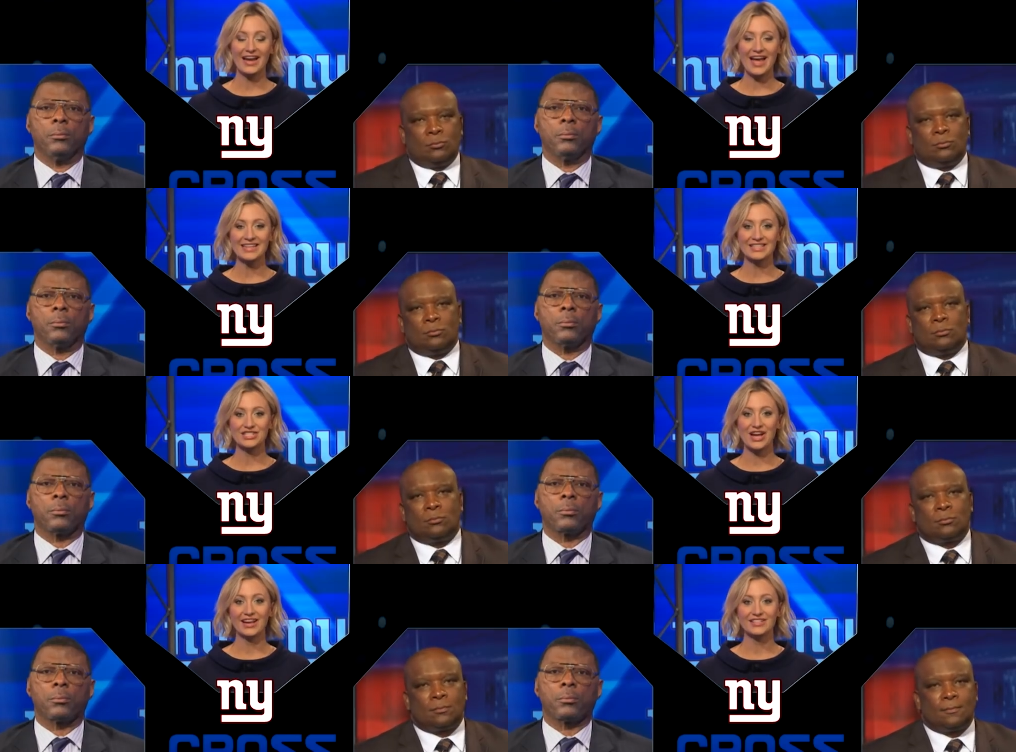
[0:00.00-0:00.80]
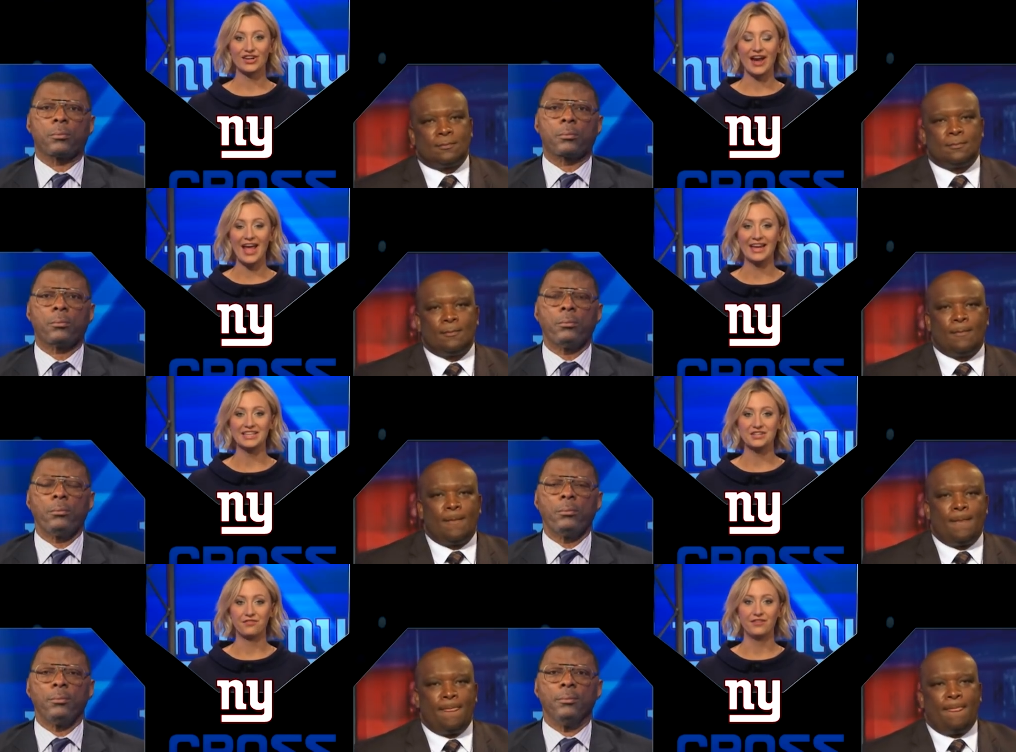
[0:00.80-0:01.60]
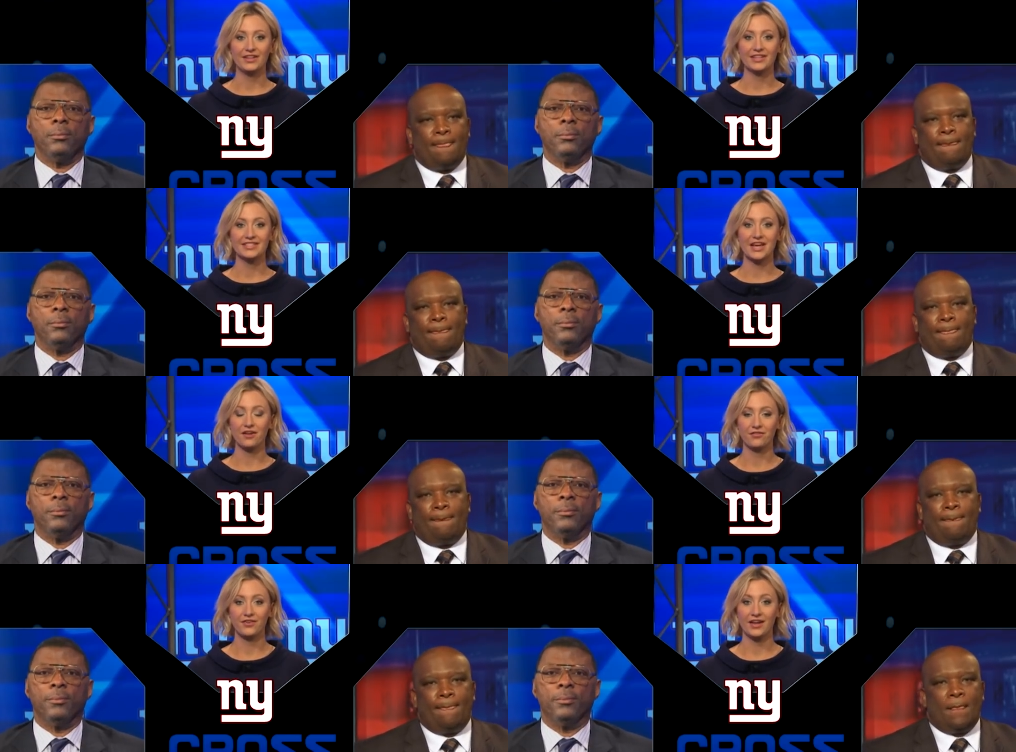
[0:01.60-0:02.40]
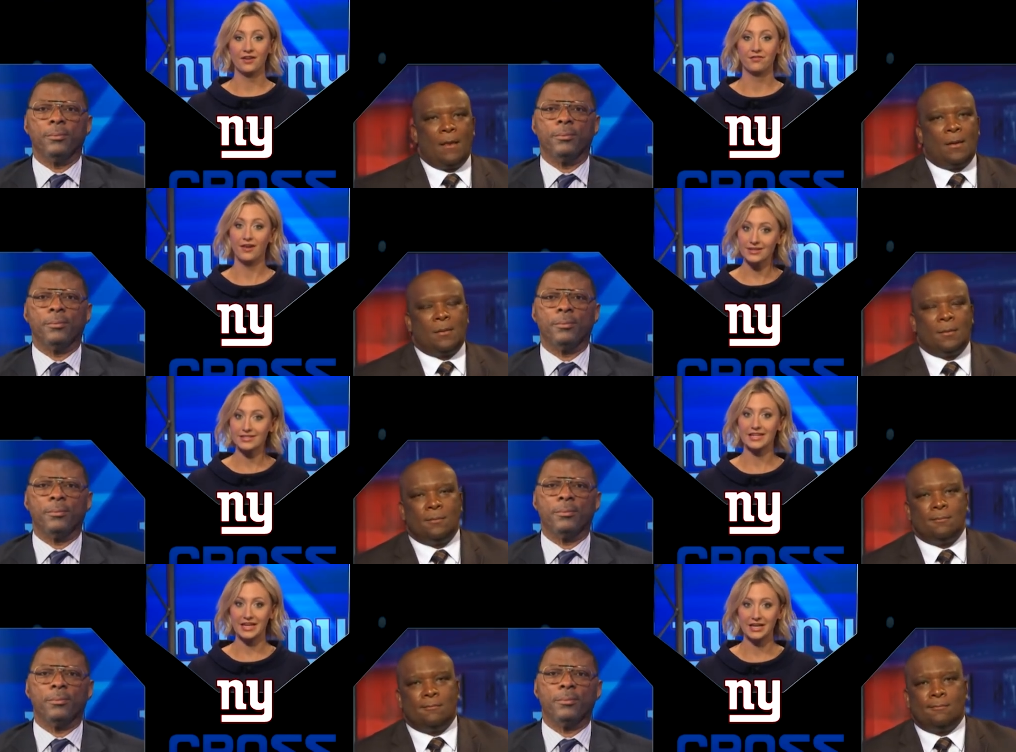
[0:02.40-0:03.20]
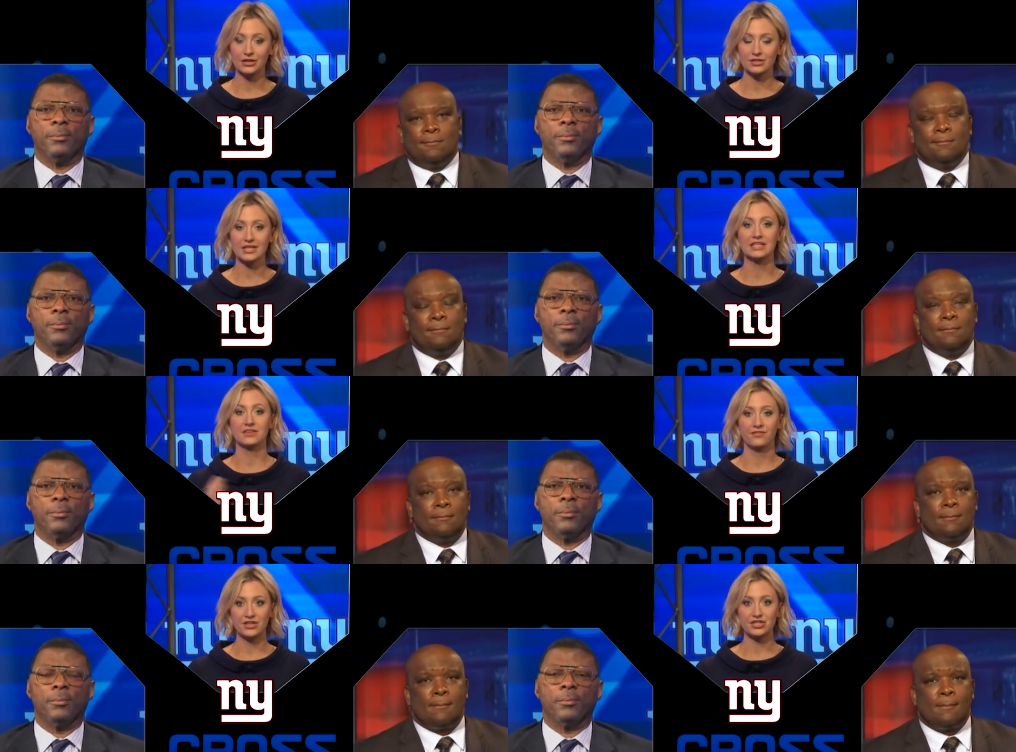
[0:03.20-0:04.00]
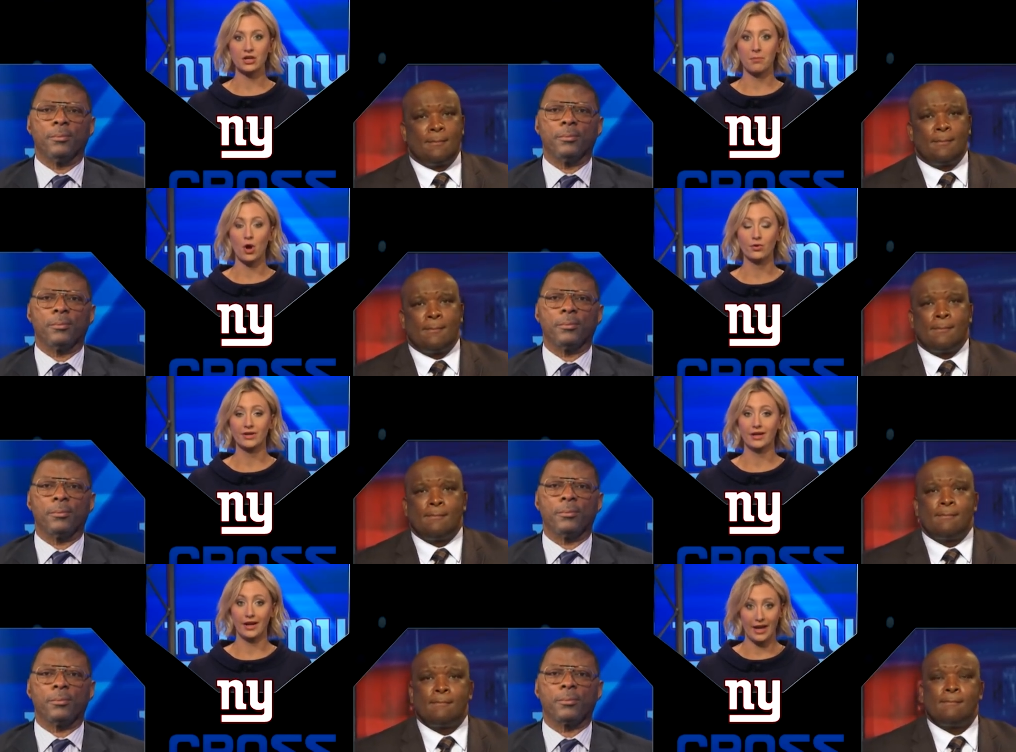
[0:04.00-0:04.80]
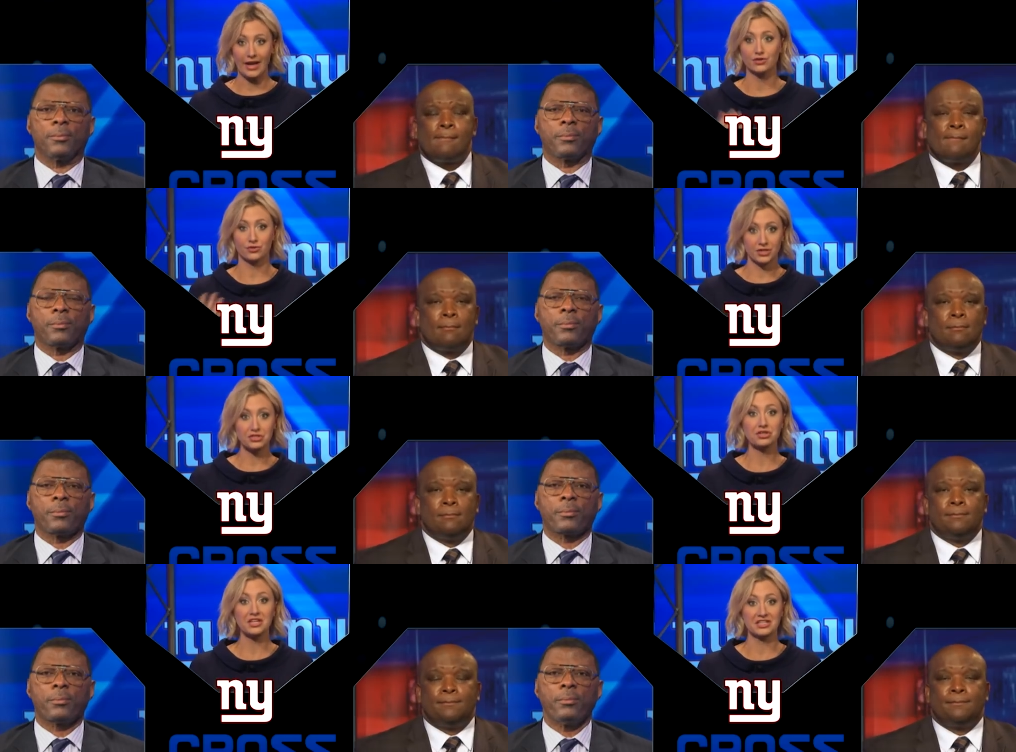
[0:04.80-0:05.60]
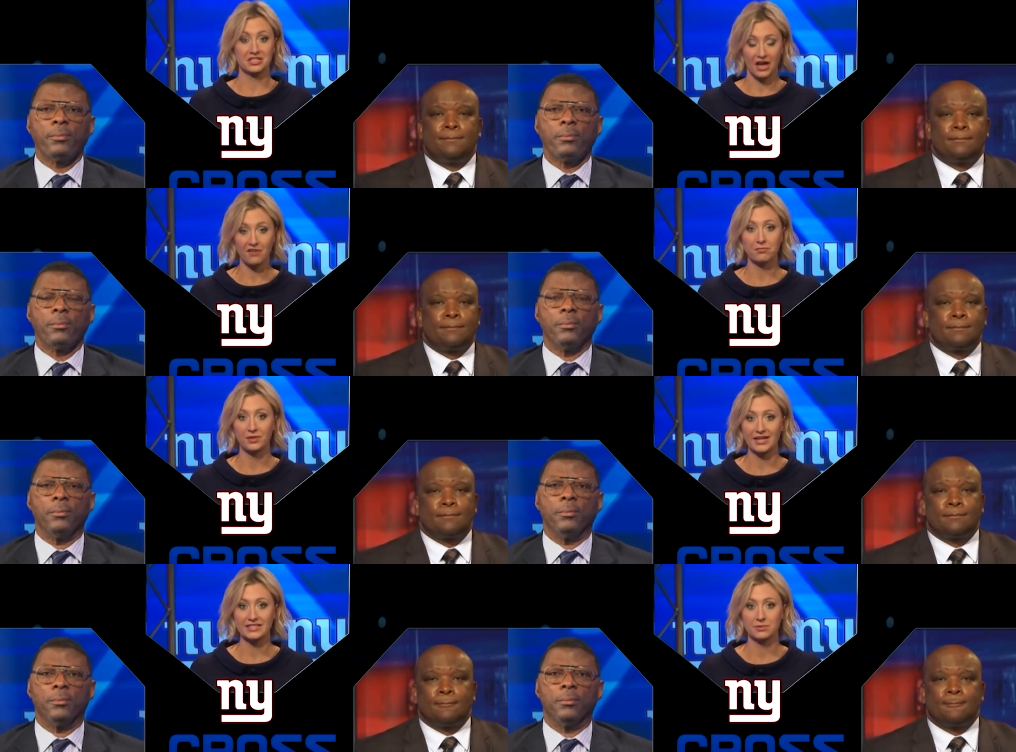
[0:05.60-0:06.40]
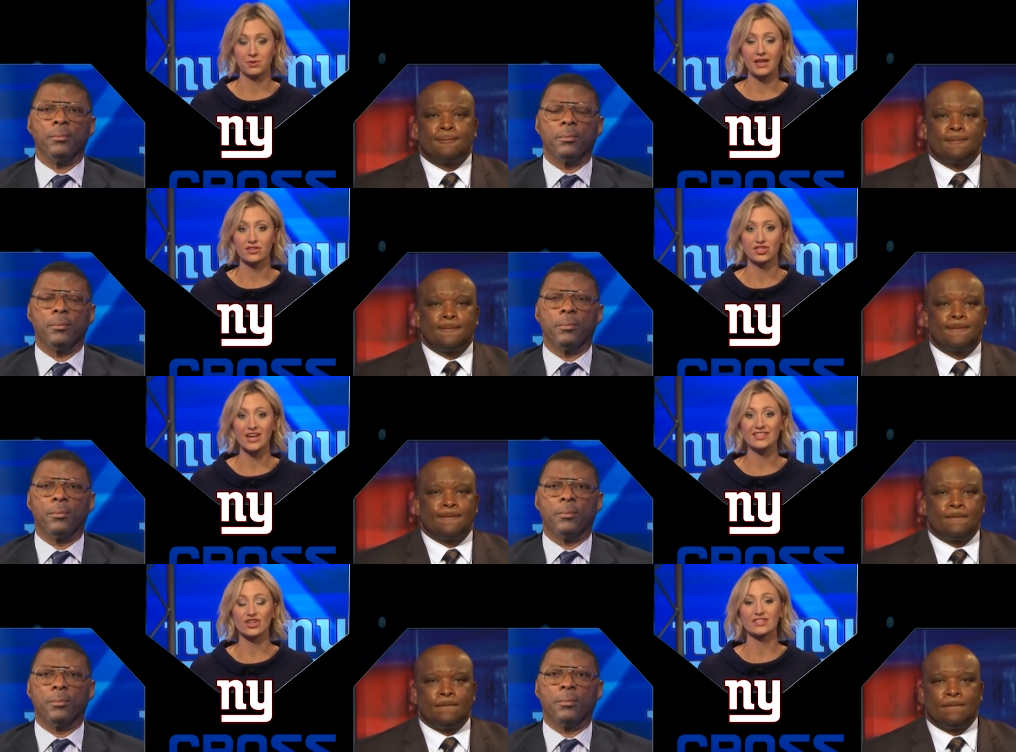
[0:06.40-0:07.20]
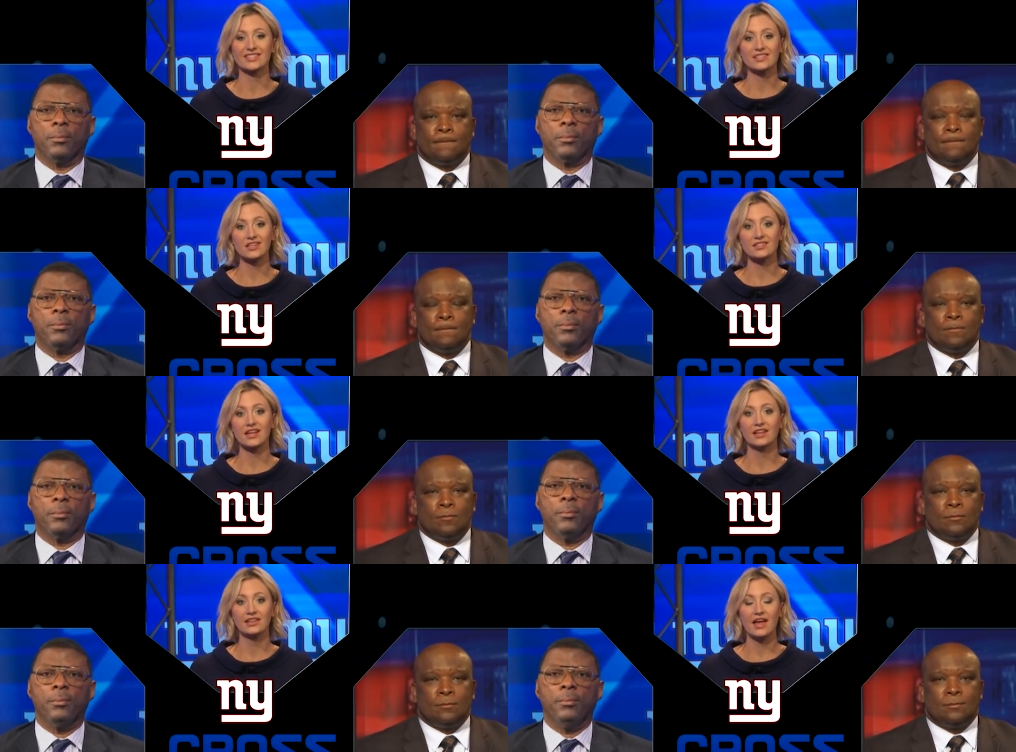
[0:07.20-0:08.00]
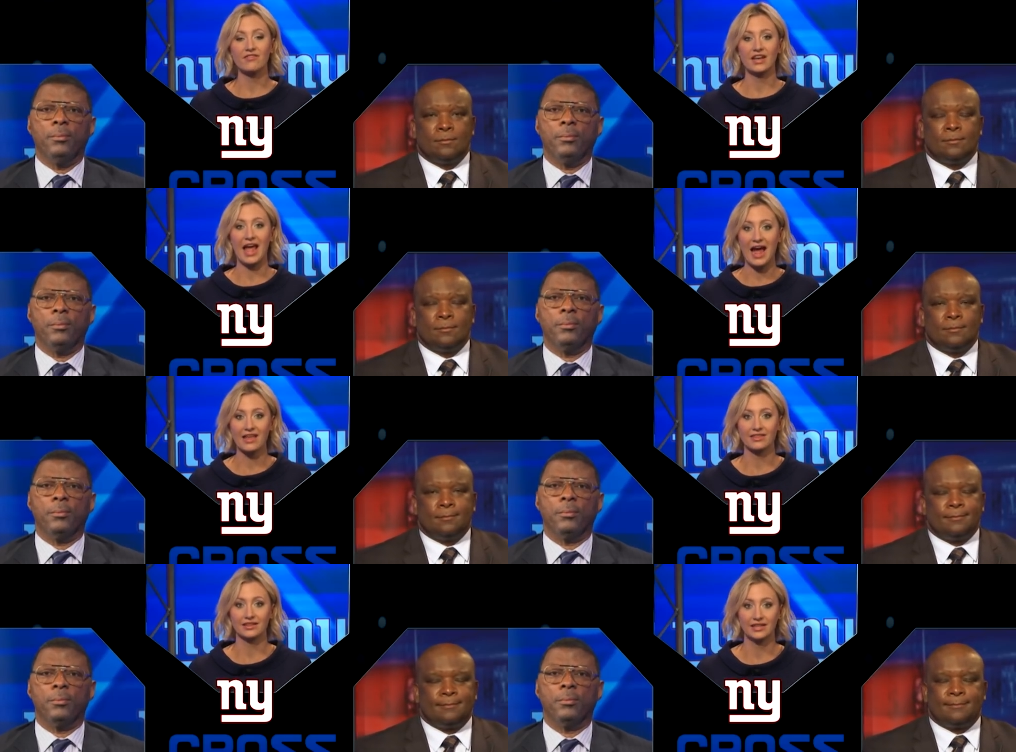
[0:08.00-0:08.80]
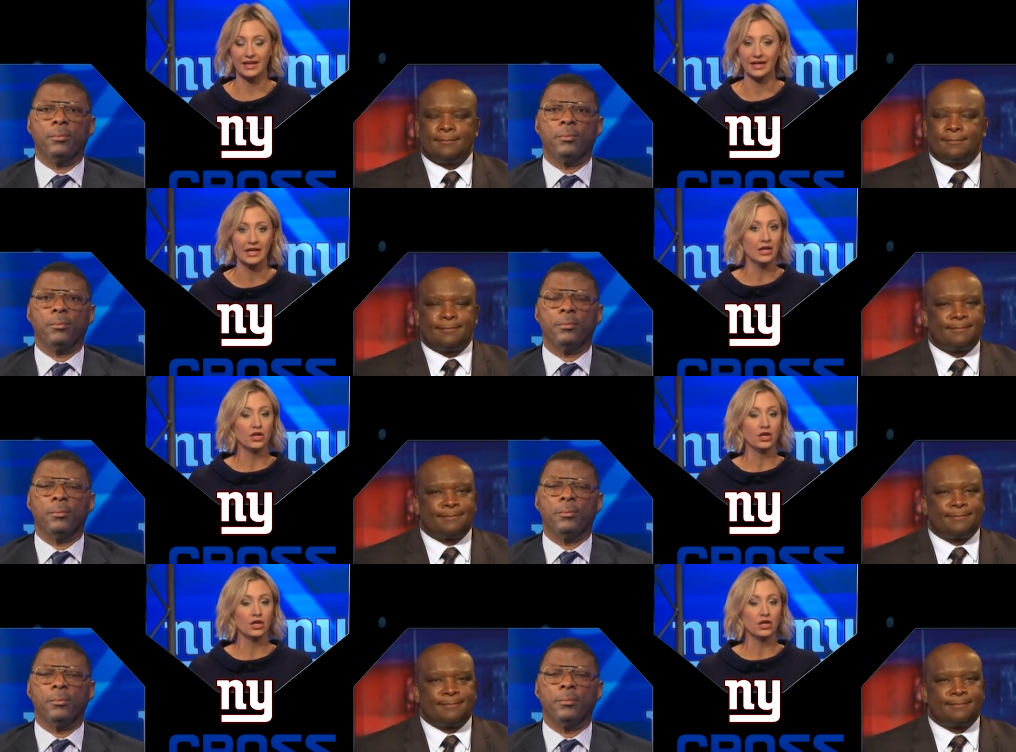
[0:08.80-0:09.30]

Speaker 1: guys, the Giants are headed to Philadelphia to face the Eagles, a division opponent in a traditionally tough place to play. The Giants are 6 and 11 at the Linc.